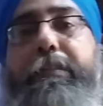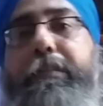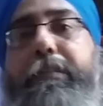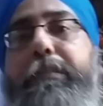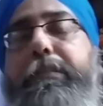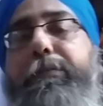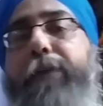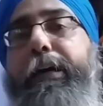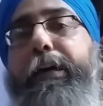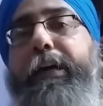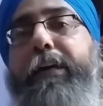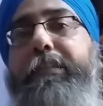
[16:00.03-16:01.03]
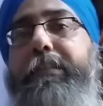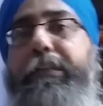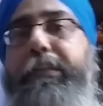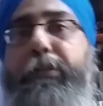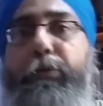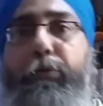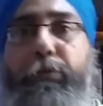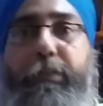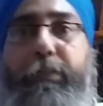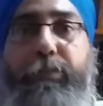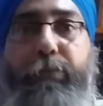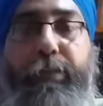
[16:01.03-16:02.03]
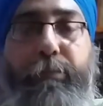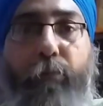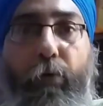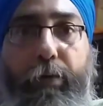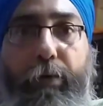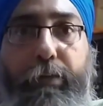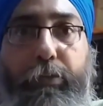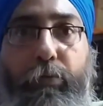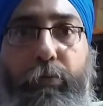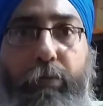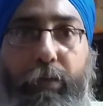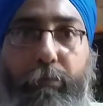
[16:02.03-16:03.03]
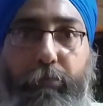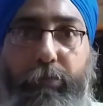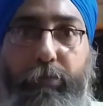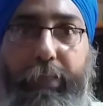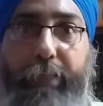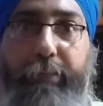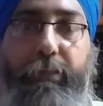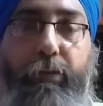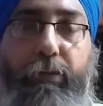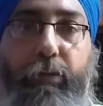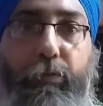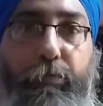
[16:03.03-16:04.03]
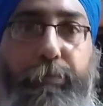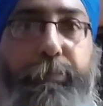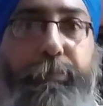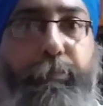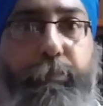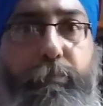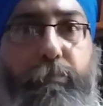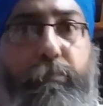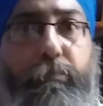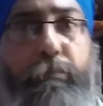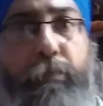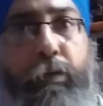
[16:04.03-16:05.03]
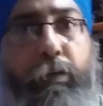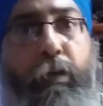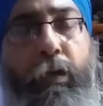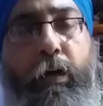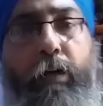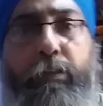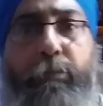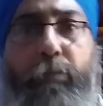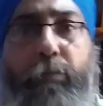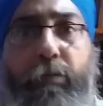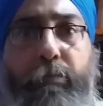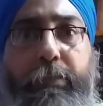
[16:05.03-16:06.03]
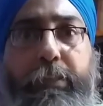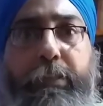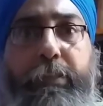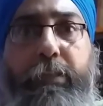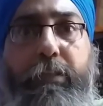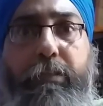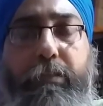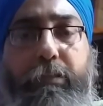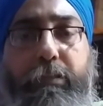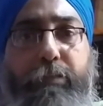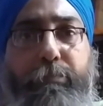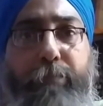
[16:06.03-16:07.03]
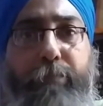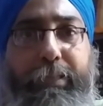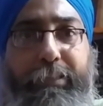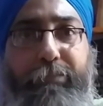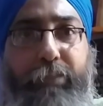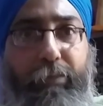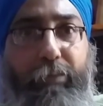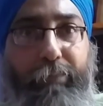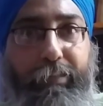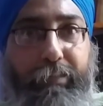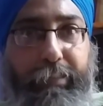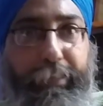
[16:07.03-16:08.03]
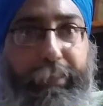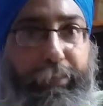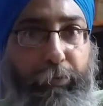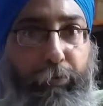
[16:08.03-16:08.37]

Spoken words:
this is why I say, it's very important to come to the ethical grounds. Another problem with India is its massive surveillance state.